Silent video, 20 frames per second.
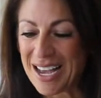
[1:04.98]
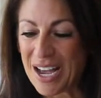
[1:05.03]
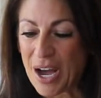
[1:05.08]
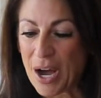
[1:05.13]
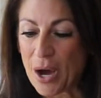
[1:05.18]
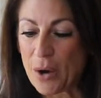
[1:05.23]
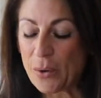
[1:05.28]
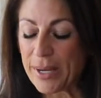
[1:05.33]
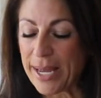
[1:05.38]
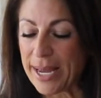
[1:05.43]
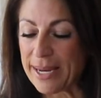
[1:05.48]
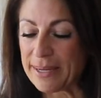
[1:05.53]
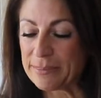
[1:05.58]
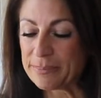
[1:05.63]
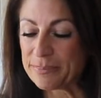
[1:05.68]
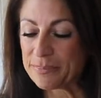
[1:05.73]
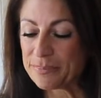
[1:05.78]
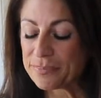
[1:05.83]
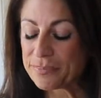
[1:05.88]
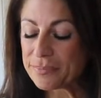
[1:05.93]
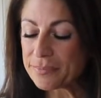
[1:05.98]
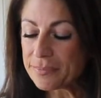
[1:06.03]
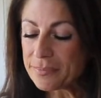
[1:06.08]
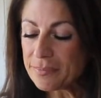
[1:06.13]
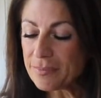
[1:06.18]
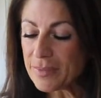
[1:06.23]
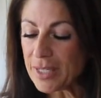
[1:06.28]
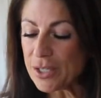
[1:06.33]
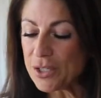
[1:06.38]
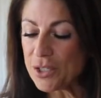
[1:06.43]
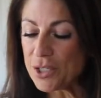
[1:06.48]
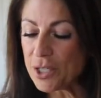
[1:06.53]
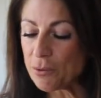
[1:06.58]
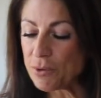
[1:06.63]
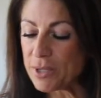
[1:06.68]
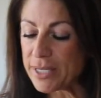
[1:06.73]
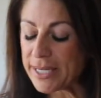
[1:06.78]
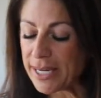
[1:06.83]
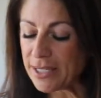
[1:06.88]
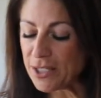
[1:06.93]
Okay, so
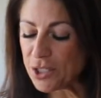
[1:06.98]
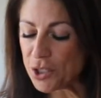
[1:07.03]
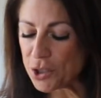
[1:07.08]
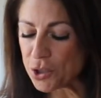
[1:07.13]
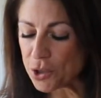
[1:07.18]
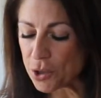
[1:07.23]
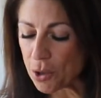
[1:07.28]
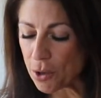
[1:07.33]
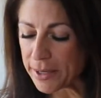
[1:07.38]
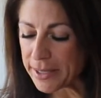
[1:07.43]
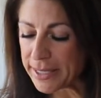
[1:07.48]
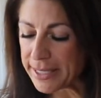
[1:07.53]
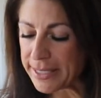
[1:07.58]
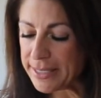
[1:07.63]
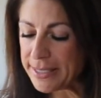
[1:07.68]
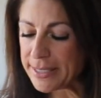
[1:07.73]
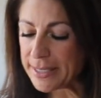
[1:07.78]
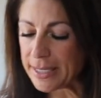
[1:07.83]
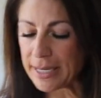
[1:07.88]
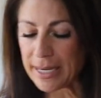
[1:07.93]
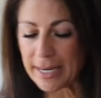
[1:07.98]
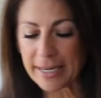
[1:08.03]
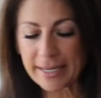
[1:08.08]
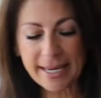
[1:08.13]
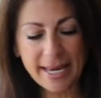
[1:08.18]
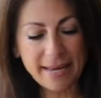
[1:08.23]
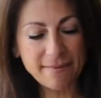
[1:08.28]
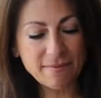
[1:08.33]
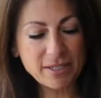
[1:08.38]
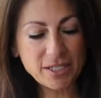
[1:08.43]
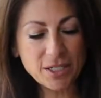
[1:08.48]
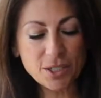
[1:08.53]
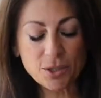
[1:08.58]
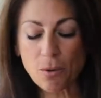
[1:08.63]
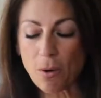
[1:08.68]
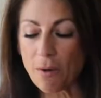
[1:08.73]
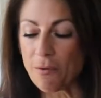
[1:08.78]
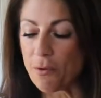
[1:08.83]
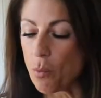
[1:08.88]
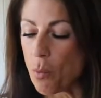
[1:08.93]
to get started, again, this is
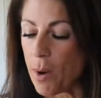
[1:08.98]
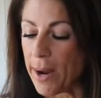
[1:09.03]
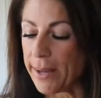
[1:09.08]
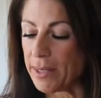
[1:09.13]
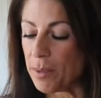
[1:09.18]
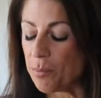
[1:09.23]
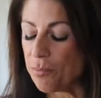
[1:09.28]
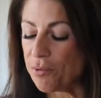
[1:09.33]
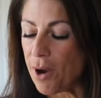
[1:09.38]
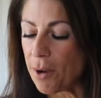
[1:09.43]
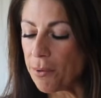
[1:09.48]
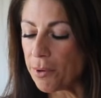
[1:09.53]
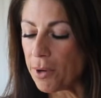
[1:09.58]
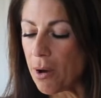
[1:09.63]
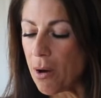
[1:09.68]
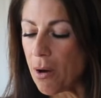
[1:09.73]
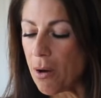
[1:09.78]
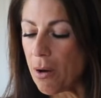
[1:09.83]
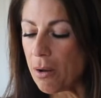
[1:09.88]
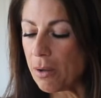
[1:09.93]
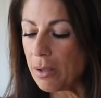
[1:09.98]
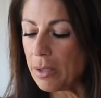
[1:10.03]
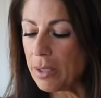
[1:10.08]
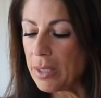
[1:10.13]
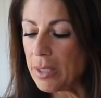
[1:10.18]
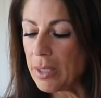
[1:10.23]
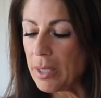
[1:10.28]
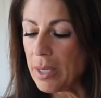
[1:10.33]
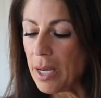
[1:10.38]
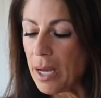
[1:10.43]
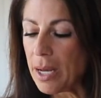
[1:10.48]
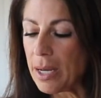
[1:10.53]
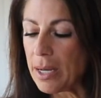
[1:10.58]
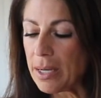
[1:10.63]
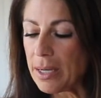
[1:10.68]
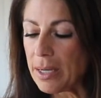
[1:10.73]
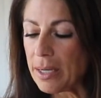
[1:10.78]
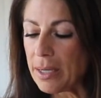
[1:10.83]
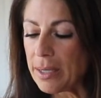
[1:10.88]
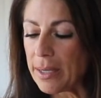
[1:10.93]
called the Wiley Protocol.
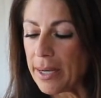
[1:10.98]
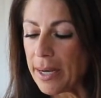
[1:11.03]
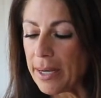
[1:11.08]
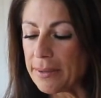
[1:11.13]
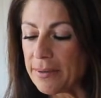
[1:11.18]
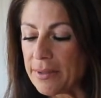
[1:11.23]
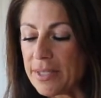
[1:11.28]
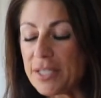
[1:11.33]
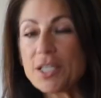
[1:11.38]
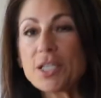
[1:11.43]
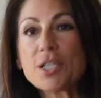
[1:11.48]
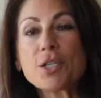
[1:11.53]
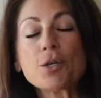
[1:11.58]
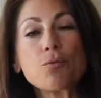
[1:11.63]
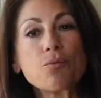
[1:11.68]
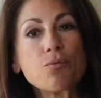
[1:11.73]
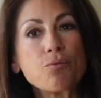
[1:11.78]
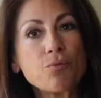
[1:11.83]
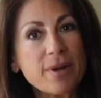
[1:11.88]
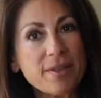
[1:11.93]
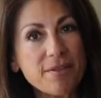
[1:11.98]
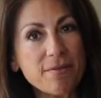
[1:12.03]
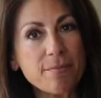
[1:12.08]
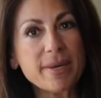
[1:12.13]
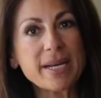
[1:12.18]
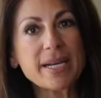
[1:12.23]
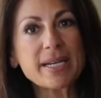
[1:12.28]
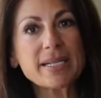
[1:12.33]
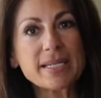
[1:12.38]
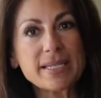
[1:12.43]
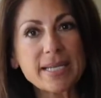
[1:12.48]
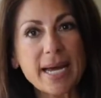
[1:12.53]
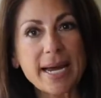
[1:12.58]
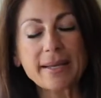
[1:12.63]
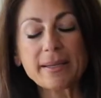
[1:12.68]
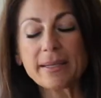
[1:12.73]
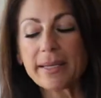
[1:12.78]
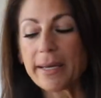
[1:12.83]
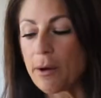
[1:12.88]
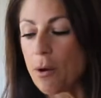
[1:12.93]
This is a rhythmic
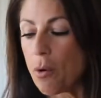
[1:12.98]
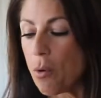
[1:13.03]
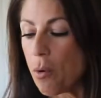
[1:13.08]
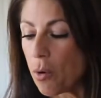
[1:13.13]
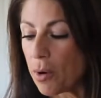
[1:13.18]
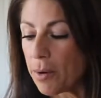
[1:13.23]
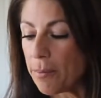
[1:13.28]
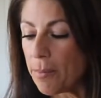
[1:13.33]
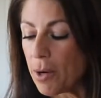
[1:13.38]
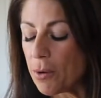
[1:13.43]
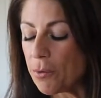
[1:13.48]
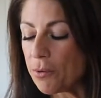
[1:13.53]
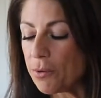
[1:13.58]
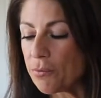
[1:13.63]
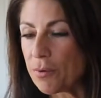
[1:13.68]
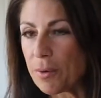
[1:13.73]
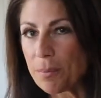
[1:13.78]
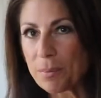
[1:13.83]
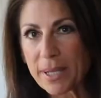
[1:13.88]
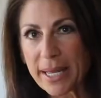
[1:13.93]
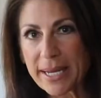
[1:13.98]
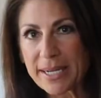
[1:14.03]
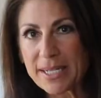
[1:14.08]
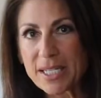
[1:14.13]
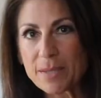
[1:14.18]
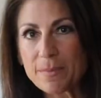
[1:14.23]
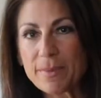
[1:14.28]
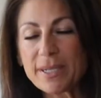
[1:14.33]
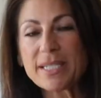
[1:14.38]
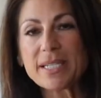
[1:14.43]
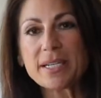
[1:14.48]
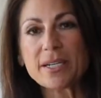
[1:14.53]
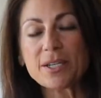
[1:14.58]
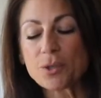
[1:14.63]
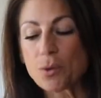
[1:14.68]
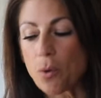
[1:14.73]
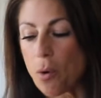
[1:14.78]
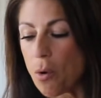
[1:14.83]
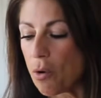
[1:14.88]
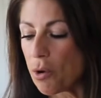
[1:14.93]
cyclic hormone replacement. It
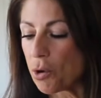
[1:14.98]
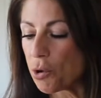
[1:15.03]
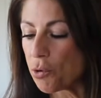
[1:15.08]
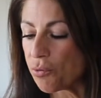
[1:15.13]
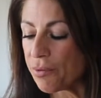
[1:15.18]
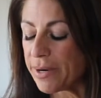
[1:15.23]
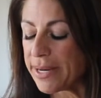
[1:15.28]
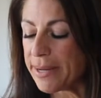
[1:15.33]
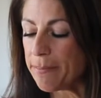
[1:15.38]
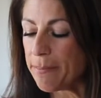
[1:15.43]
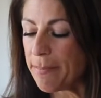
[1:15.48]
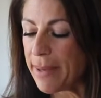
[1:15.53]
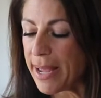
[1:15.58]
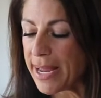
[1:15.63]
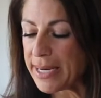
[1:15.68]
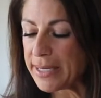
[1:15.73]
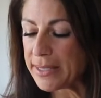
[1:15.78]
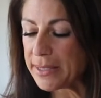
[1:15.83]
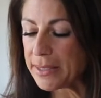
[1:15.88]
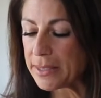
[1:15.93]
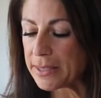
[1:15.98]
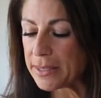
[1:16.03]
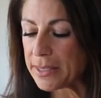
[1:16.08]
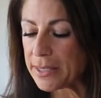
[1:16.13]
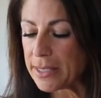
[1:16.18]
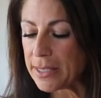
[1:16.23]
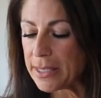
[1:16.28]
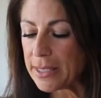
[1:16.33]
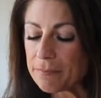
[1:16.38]
is all cream-based.